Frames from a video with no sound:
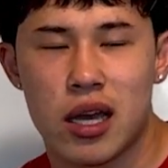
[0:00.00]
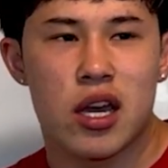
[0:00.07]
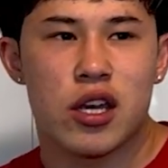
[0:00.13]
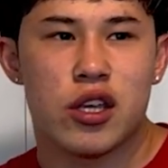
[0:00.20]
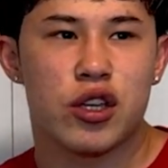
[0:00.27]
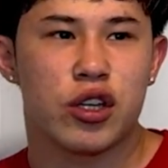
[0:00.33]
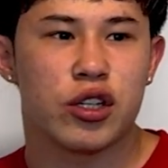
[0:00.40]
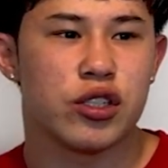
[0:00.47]

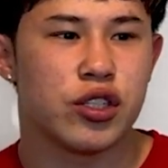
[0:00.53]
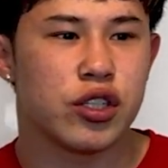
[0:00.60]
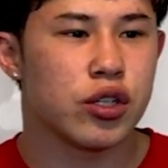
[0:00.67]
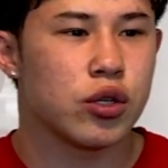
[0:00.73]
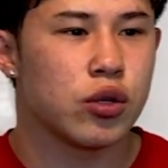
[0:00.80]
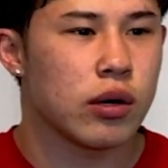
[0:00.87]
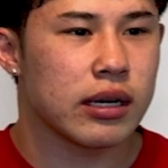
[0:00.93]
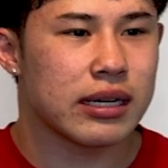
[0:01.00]
You could
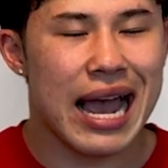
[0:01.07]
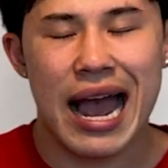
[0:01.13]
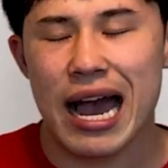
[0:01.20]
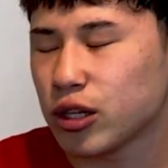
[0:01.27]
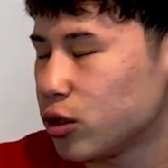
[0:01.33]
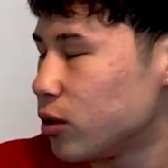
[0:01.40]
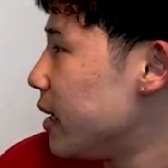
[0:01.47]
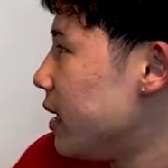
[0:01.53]
do
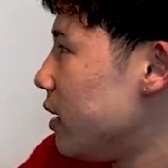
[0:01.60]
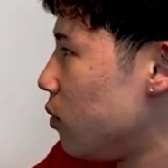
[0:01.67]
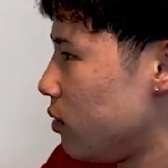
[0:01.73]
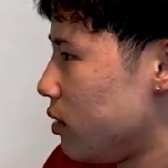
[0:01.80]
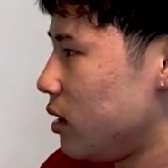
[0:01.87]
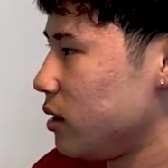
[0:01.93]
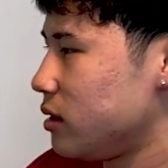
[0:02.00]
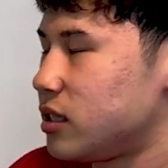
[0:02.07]

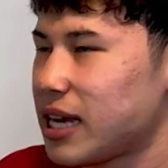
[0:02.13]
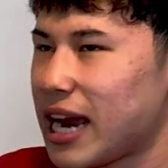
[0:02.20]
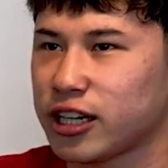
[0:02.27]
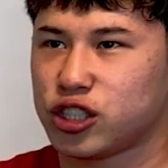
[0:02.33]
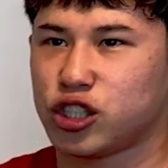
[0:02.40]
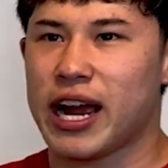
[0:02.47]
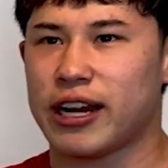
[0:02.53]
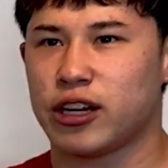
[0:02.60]

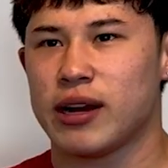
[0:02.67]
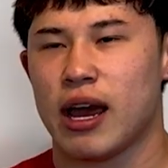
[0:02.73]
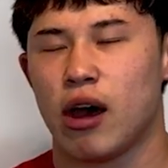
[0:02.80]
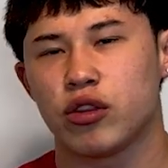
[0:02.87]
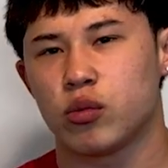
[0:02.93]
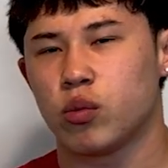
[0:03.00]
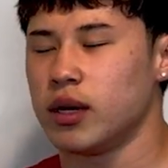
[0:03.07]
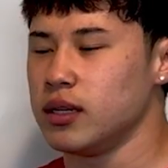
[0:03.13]
track your
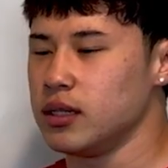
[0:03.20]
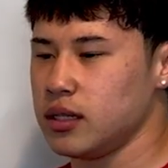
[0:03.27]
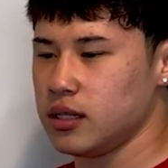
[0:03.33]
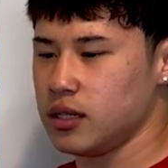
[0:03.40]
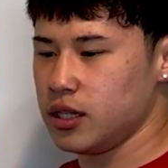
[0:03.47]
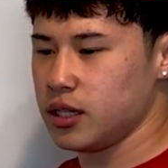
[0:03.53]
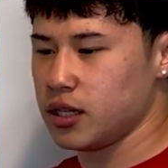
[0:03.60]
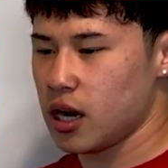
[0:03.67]
health one.
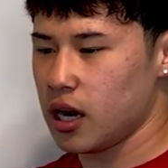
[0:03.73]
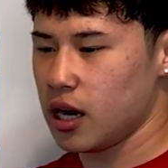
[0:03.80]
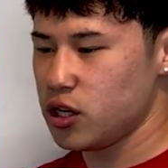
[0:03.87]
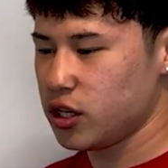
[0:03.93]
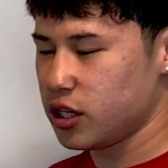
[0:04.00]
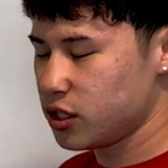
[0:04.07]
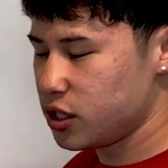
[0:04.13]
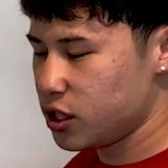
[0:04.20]
You
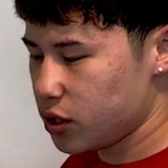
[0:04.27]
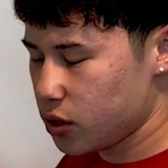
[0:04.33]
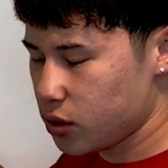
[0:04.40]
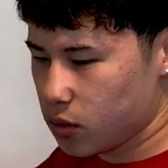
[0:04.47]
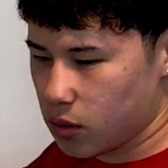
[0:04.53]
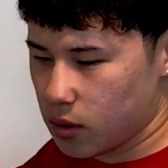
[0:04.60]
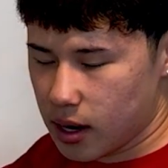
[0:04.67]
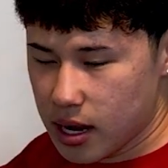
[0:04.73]
could
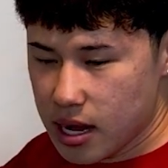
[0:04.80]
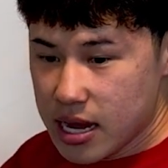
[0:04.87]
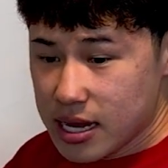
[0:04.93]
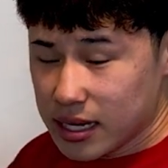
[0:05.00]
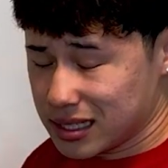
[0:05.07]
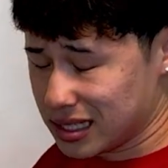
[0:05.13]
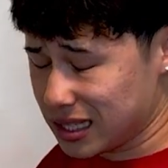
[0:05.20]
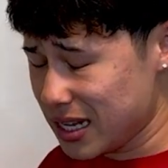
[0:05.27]
do
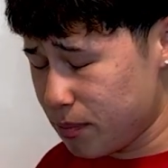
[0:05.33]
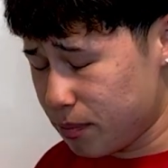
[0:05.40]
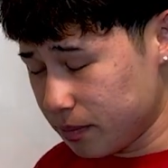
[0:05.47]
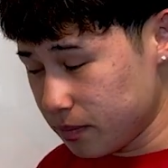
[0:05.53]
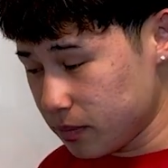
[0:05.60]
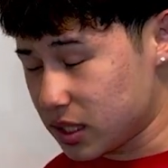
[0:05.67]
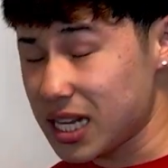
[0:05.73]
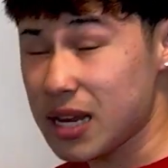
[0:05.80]

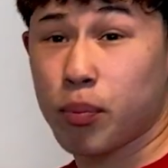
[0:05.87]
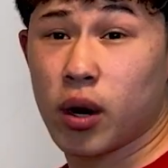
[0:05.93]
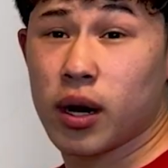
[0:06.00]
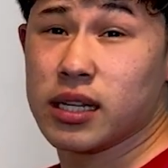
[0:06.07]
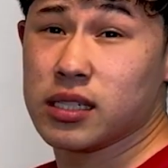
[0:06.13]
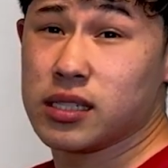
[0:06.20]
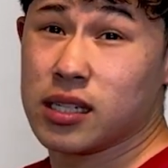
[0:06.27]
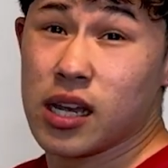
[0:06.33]
sleep
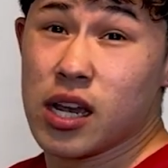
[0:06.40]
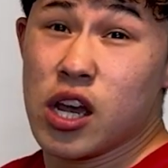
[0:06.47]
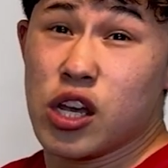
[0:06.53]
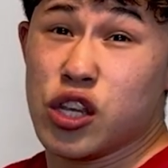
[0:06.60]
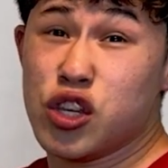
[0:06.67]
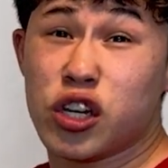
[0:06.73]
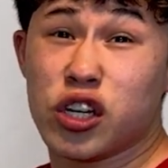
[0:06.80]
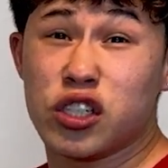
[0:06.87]
ones.
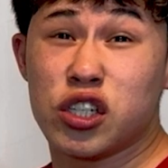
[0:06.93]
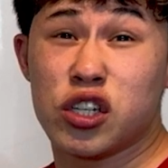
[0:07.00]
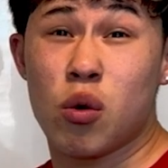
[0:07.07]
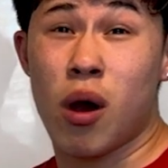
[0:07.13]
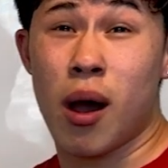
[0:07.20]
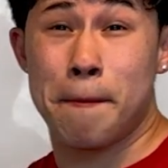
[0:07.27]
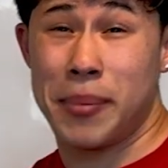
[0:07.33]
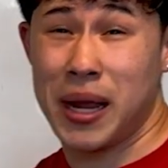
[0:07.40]
You could do
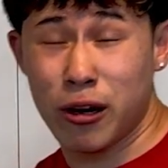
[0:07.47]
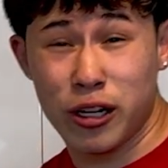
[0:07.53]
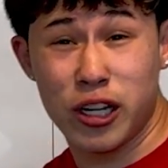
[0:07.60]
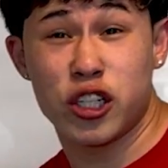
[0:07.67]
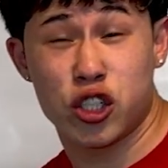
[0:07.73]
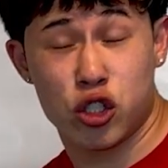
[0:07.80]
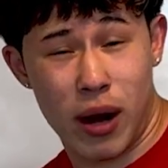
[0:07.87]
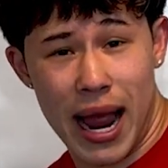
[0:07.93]

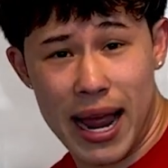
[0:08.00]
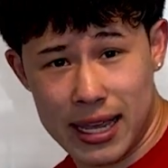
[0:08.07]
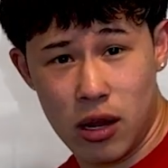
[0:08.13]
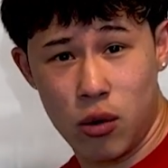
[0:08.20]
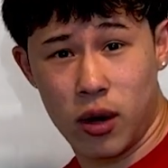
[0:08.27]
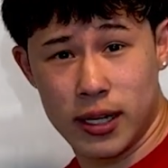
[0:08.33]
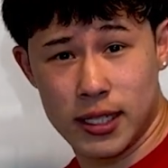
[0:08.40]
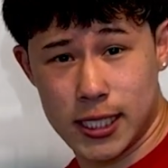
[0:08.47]
period tracking
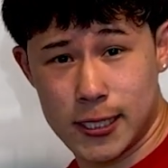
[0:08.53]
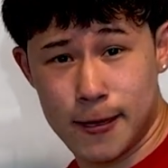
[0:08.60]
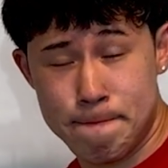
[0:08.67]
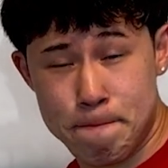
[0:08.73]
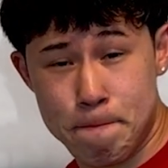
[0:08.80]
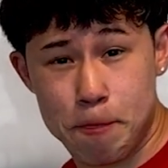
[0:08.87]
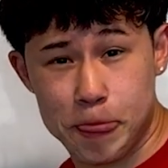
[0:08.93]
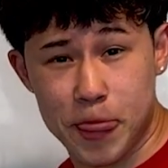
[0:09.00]
ones.
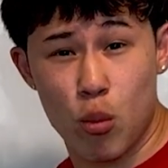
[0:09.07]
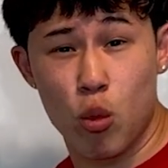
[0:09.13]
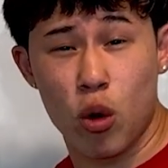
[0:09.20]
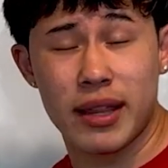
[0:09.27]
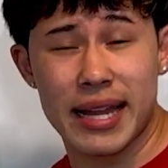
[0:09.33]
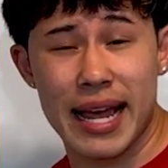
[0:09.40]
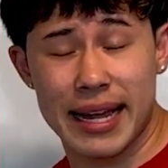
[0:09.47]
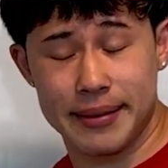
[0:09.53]
One
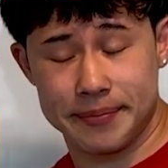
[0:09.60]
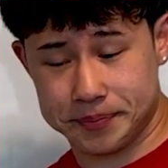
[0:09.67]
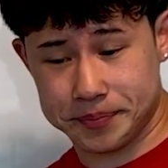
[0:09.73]
that